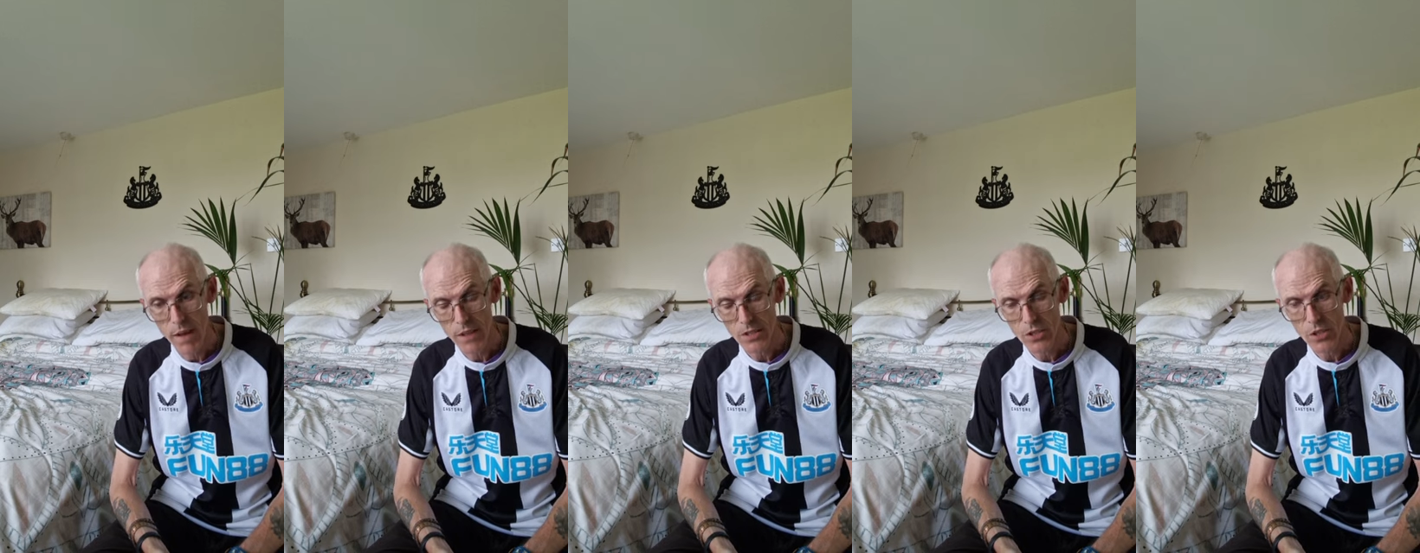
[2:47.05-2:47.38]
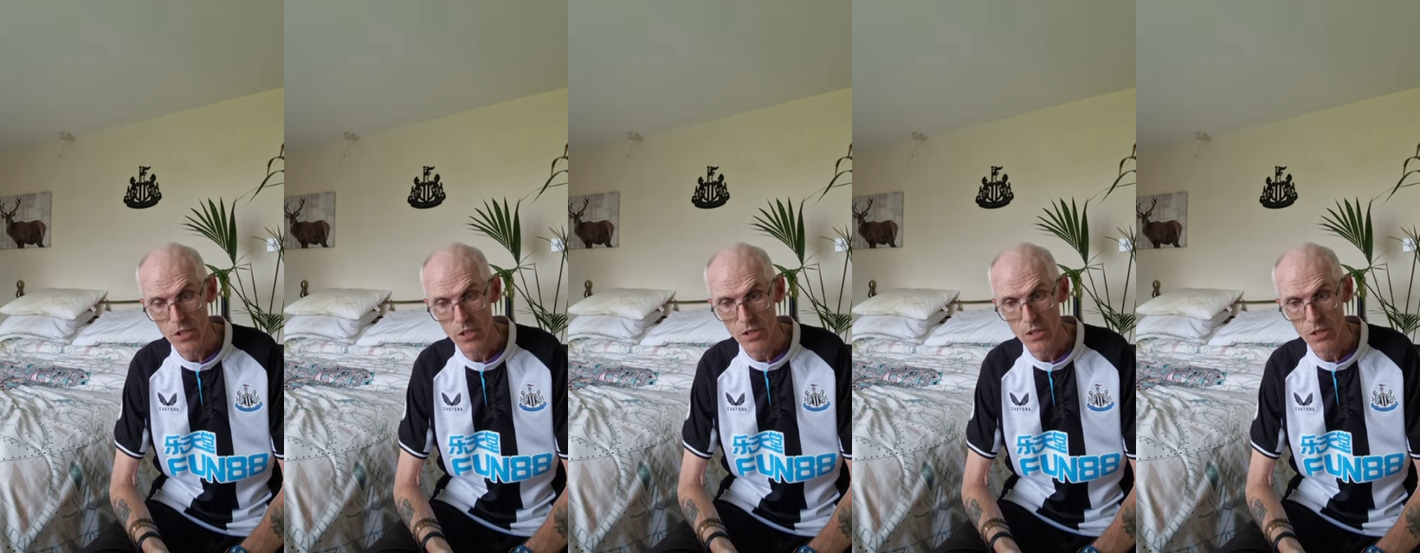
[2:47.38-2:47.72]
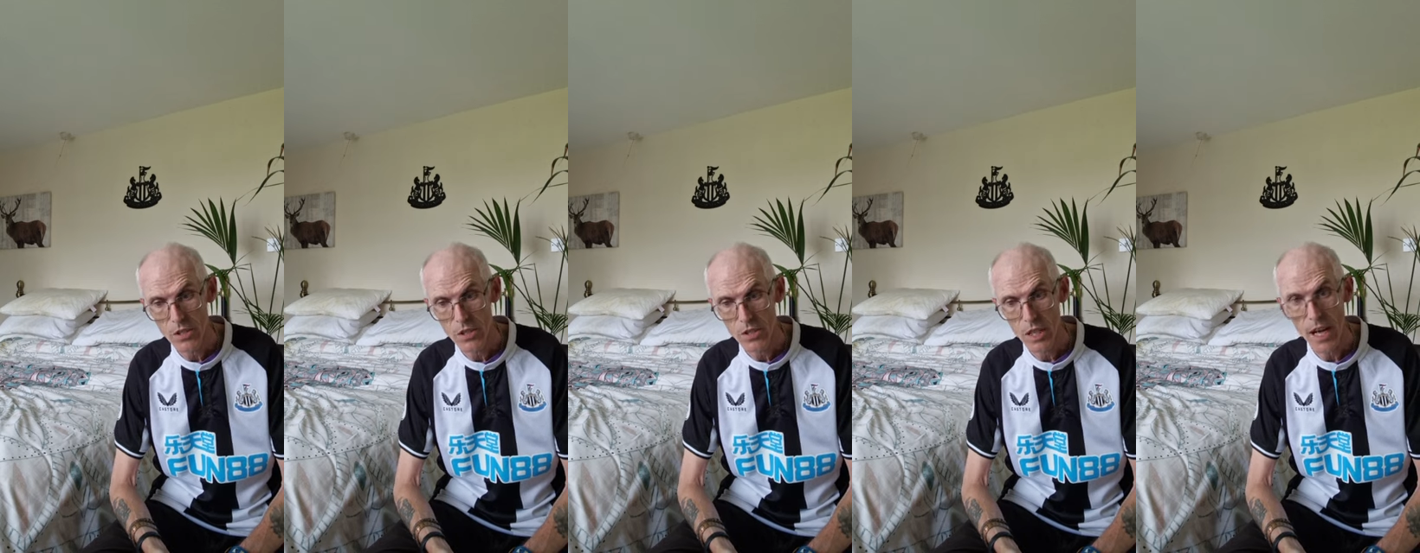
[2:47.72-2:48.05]

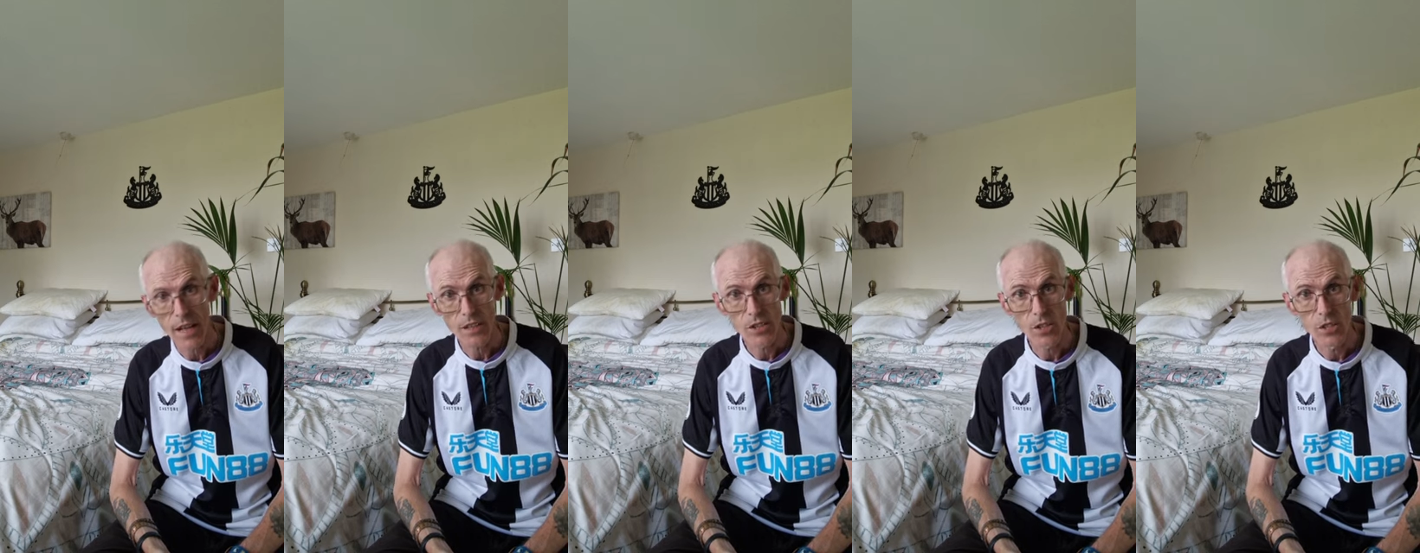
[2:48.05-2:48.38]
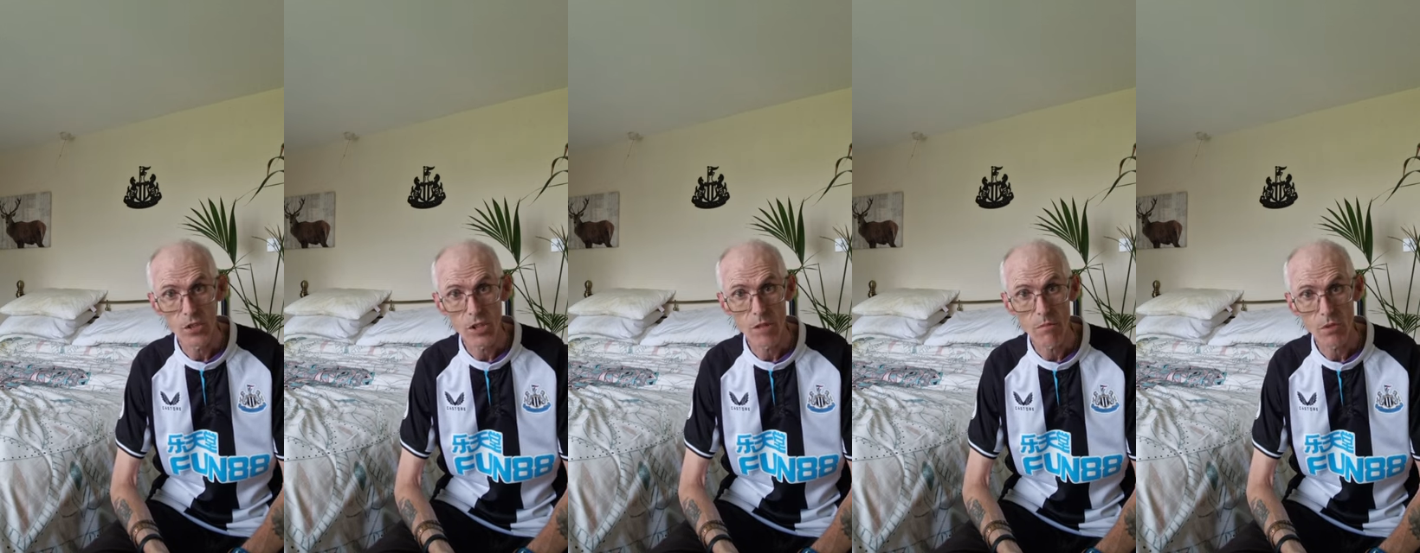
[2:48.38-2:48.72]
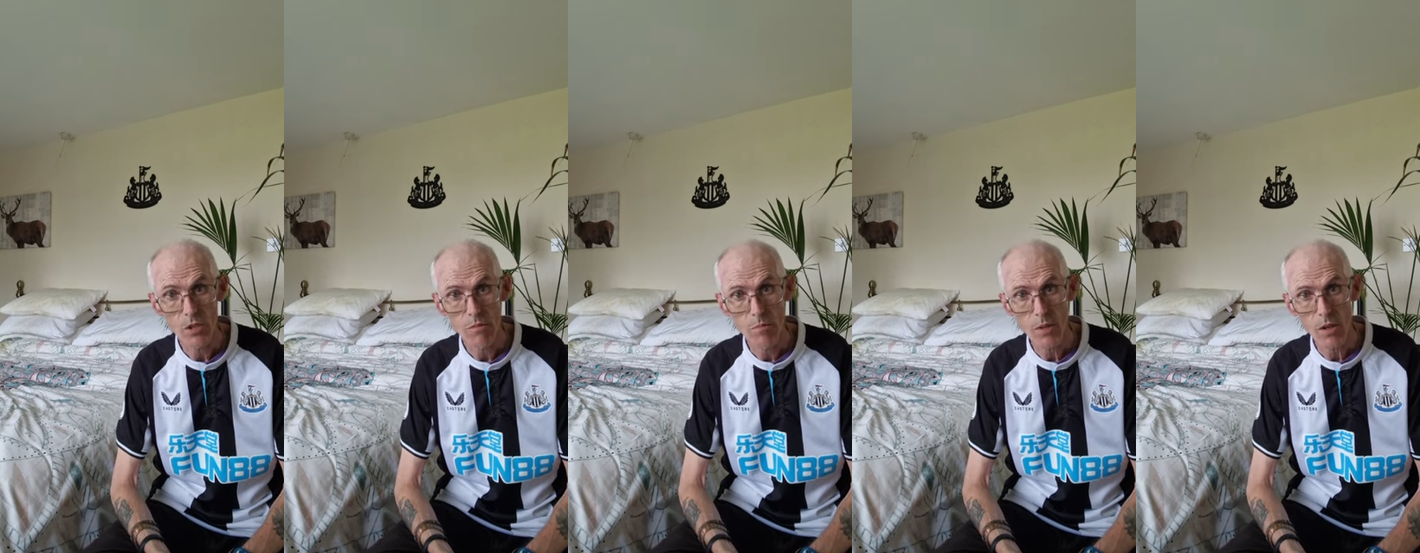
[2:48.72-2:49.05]
matches at St
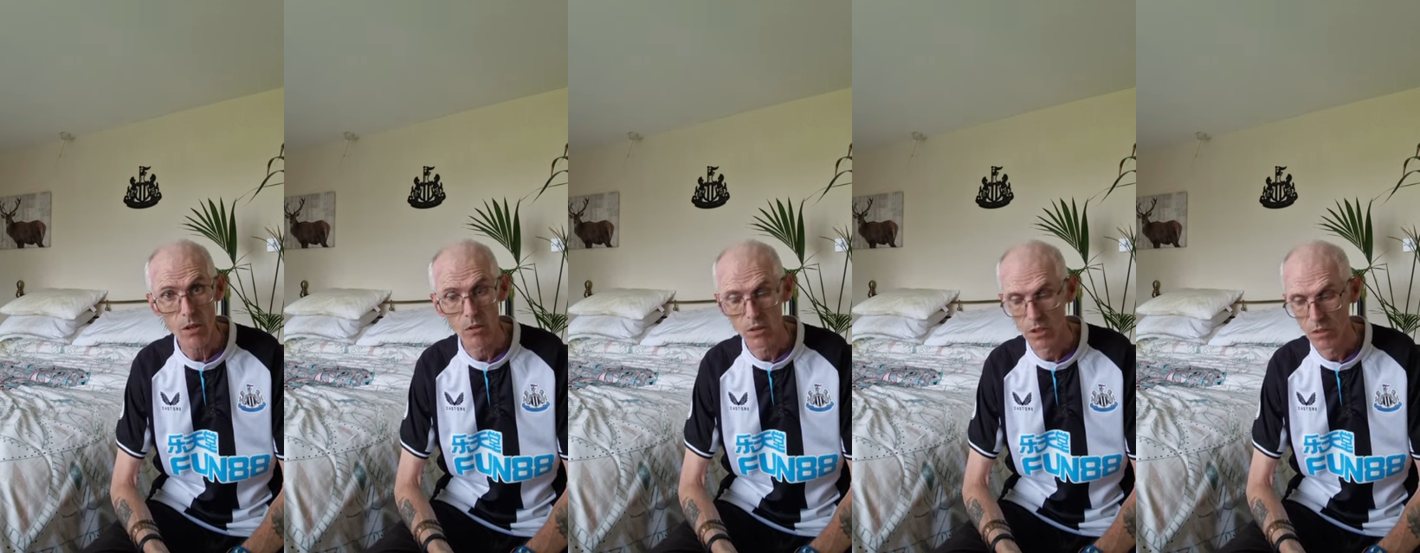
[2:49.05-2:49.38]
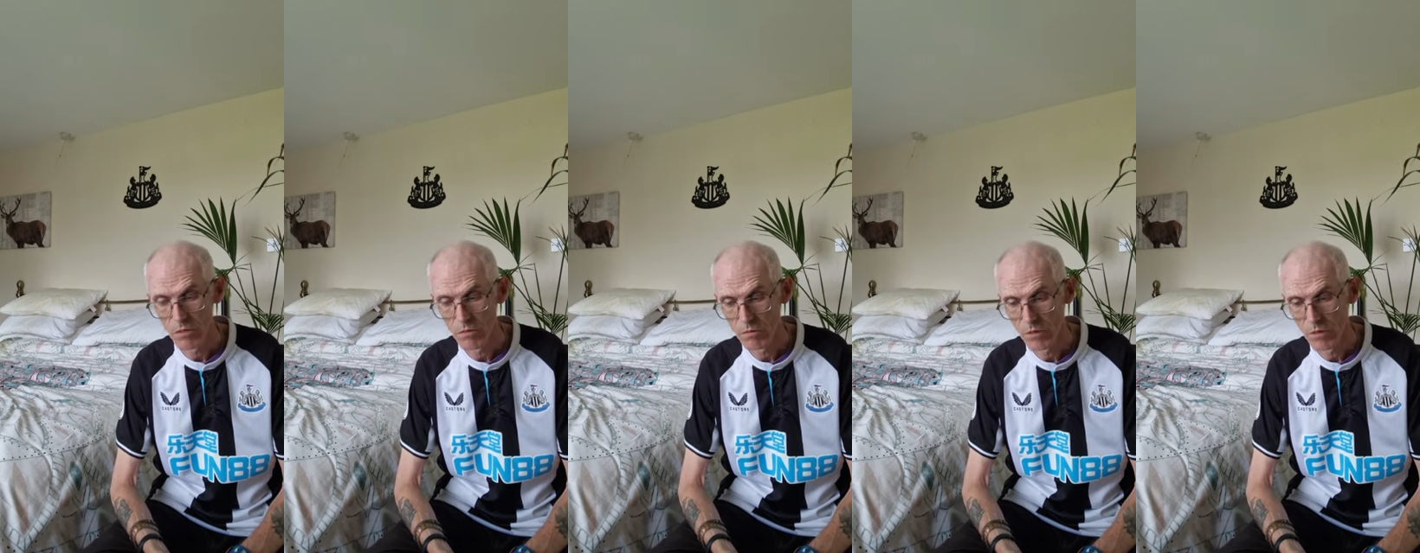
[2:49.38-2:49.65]
James's Park.